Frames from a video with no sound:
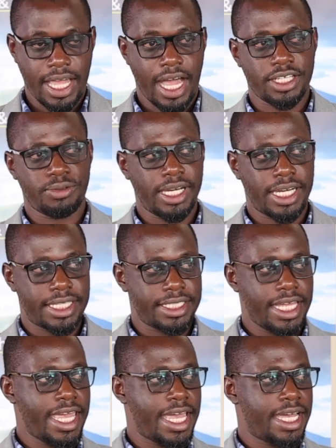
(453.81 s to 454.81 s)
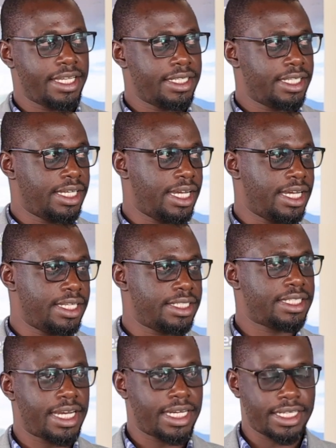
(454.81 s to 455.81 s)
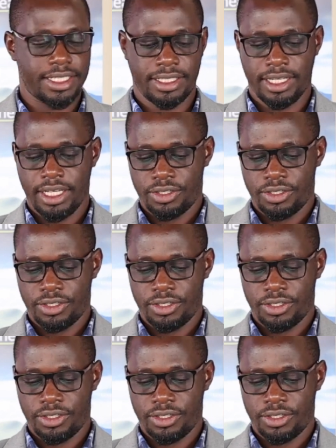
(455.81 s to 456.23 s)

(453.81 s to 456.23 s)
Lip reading: as well as AI standards.